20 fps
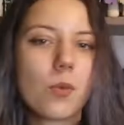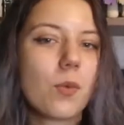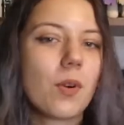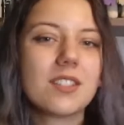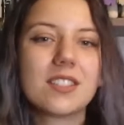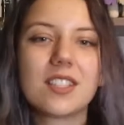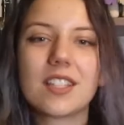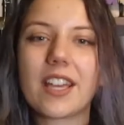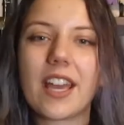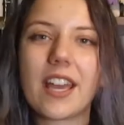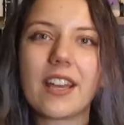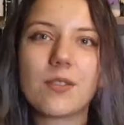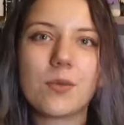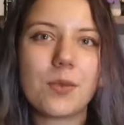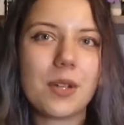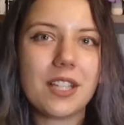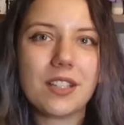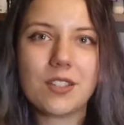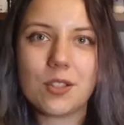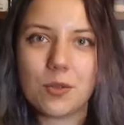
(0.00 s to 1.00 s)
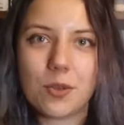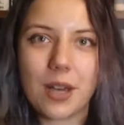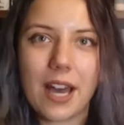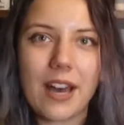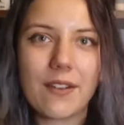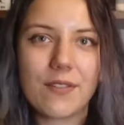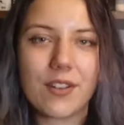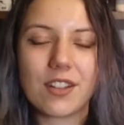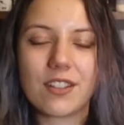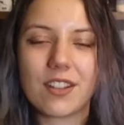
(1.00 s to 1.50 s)
Once again, we do
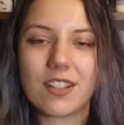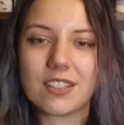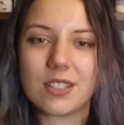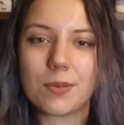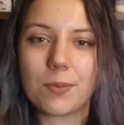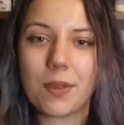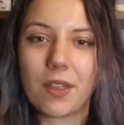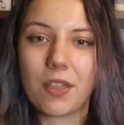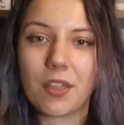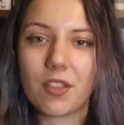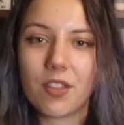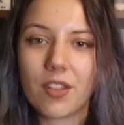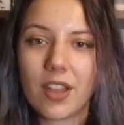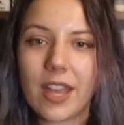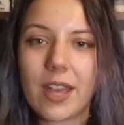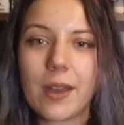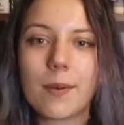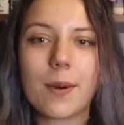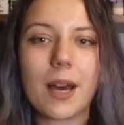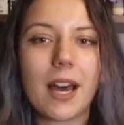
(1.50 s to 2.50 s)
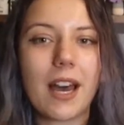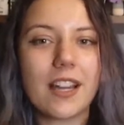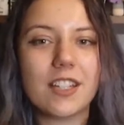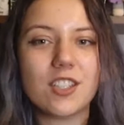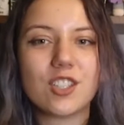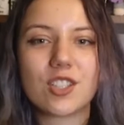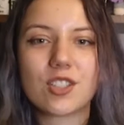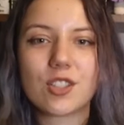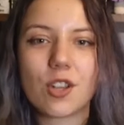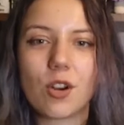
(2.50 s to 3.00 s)
have Elizabeth Lim.
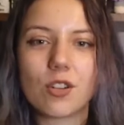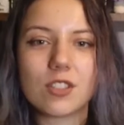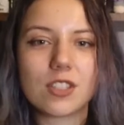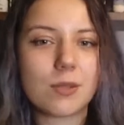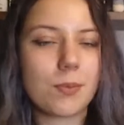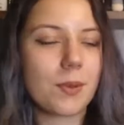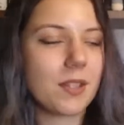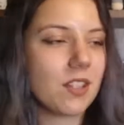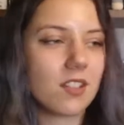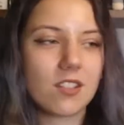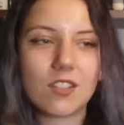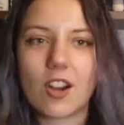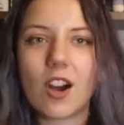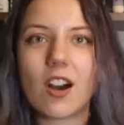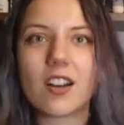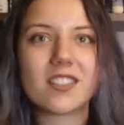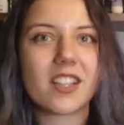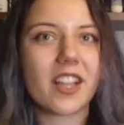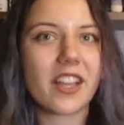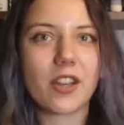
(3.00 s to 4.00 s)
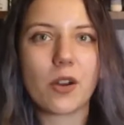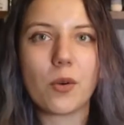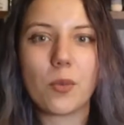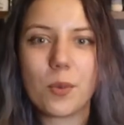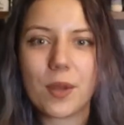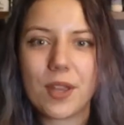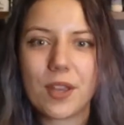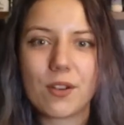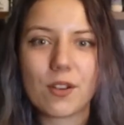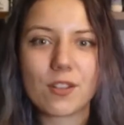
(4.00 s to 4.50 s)
I just hauled Spin the Dawn like a
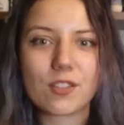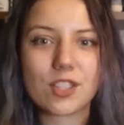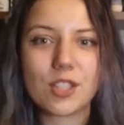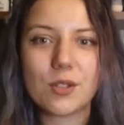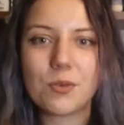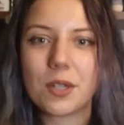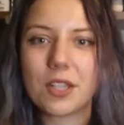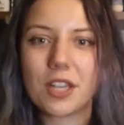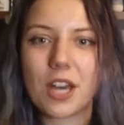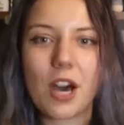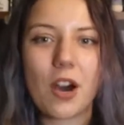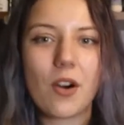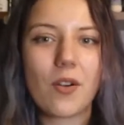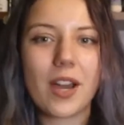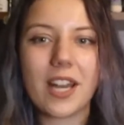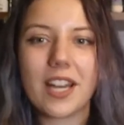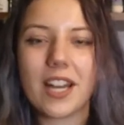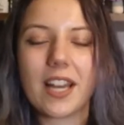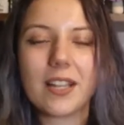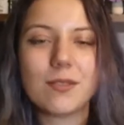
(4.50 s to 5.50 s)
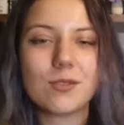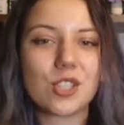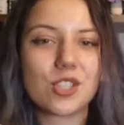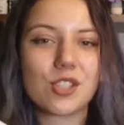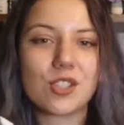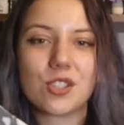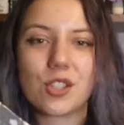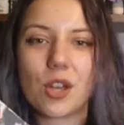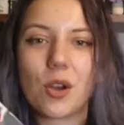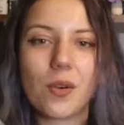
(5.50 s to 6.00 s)
week or two ago, and I'm
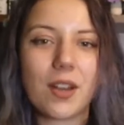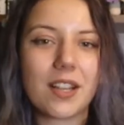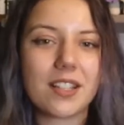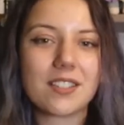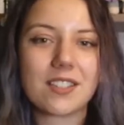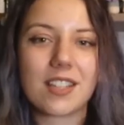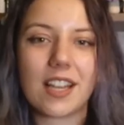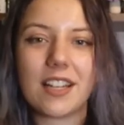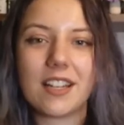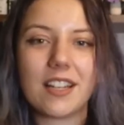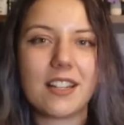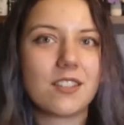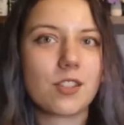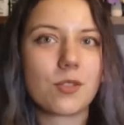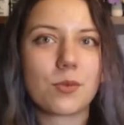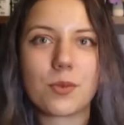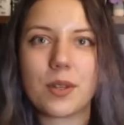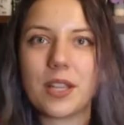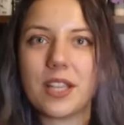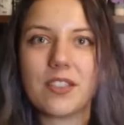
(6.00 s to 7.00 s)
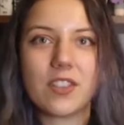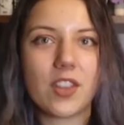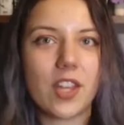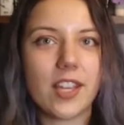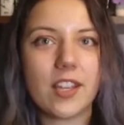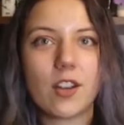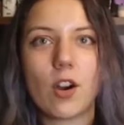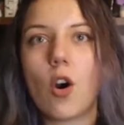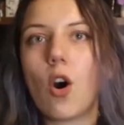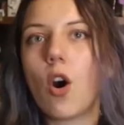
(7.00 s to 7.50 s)
just so excited to read
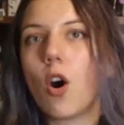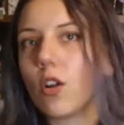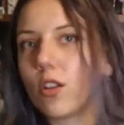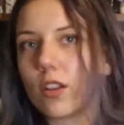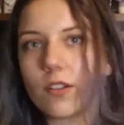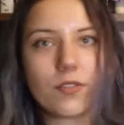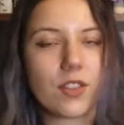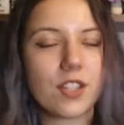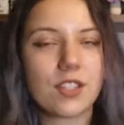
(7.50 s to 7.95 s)
like all of